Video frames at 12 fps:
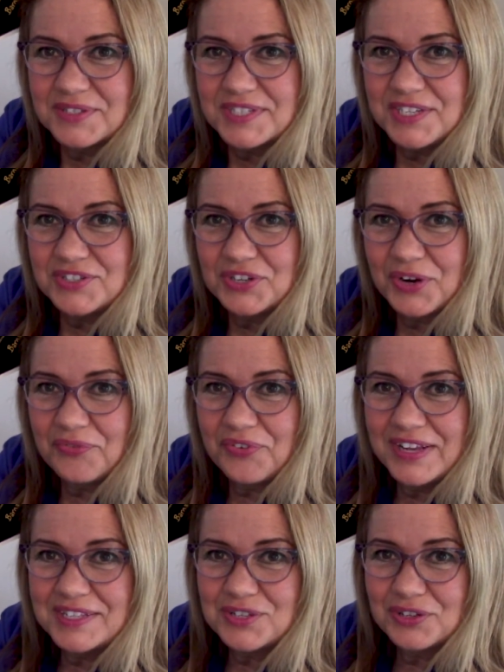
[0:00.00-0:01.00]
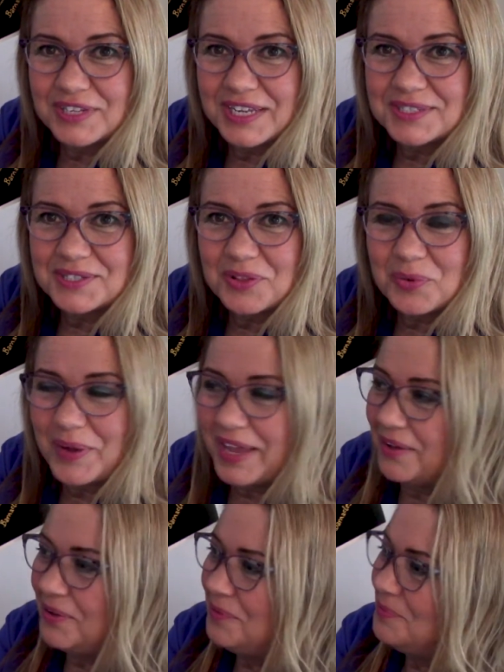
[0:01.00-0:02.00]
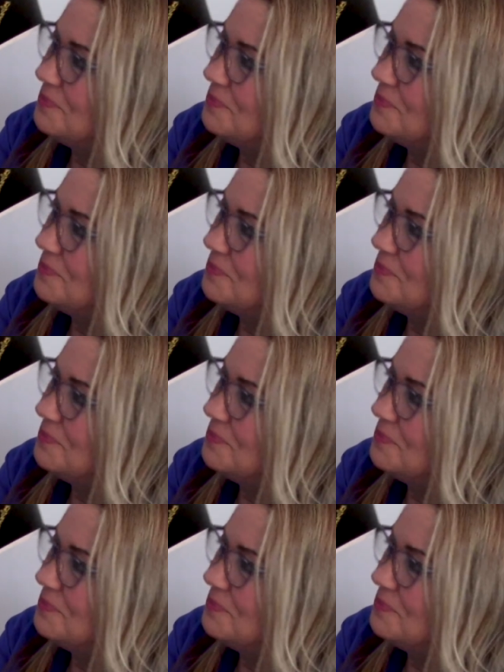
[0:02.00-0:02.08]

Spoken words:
sea star friends look next to the whale?